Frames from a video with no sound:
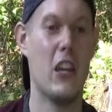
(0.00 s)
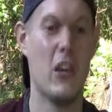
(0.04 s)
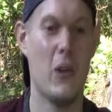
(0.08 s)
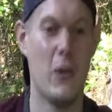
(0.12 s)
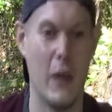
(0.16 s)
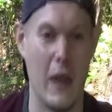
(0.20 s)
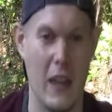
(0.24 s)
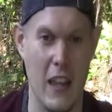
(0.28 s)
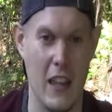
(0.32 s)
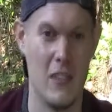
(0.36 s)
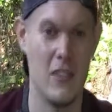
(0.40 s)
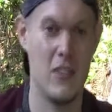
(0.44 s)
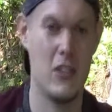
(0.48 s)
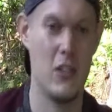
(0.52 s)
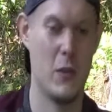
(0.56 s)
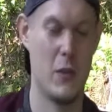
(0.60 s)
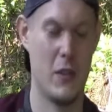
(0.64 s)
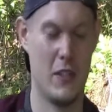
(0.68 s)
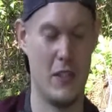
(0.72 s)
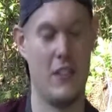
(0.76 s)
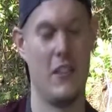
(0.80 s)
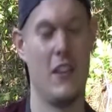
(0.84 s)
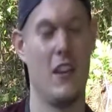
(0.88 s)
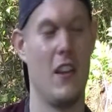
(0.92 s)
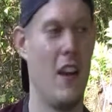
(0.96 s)
you into
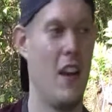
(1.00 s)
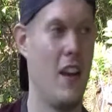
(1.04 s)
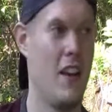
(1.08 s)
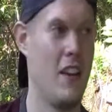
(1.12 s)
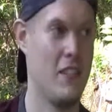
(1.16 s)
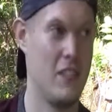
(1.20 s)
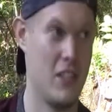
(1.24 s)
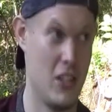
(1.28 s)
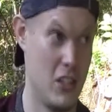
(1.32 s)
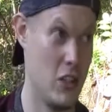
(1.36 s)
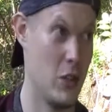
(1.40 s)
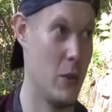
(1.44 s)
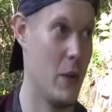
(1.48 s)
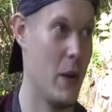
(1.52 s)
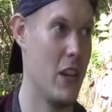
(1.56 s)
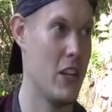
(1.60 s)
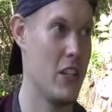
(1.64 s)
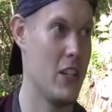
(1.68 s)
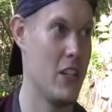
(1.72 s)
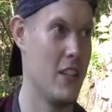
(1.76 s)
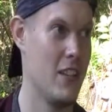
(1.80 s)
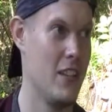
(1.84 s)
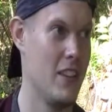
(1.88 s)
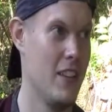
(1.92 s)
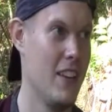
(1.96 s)
a
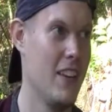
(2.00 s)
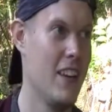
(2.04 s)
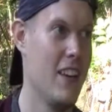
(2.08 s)
situation,